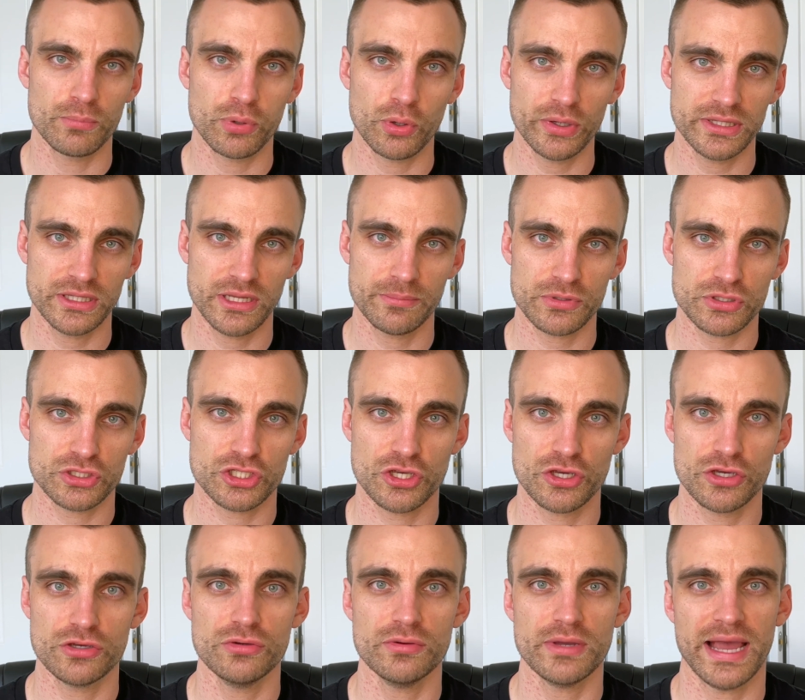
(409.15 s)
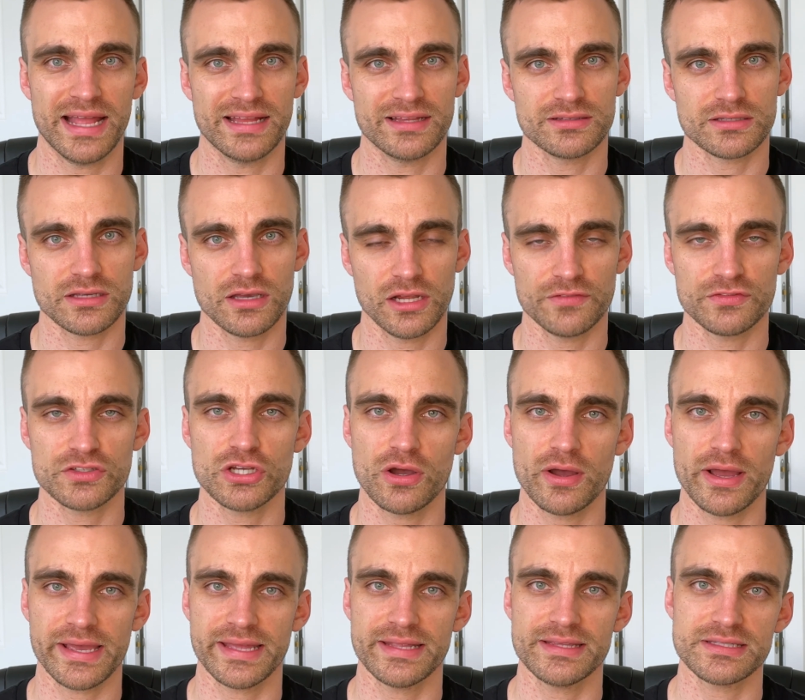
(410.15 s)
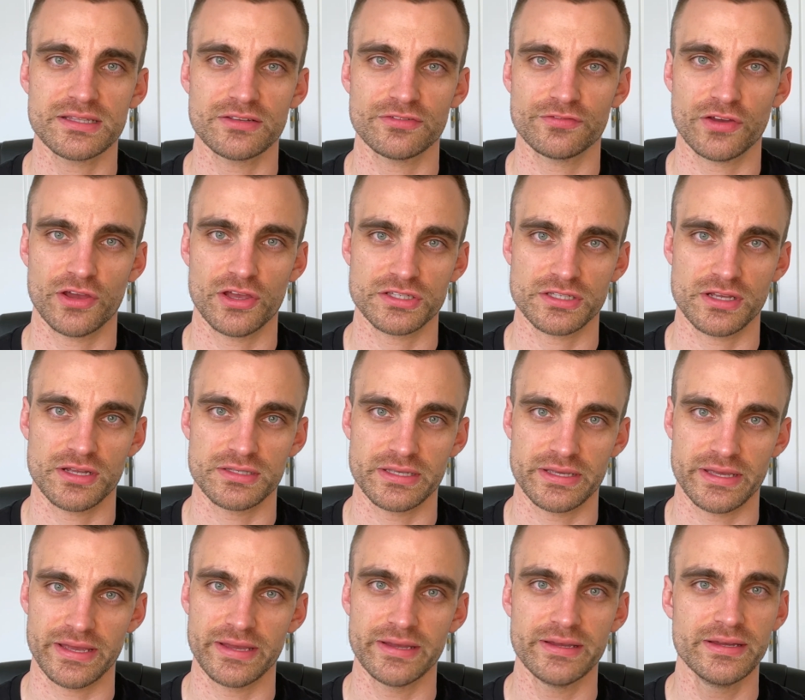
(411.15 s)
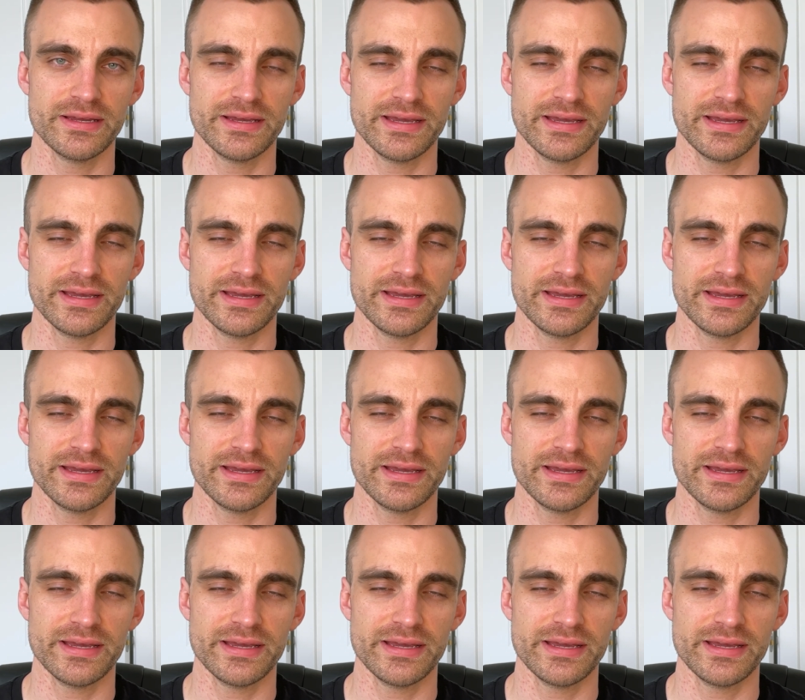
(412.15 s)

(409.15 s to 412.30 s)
Point number 2, and kind of tying into the first idea,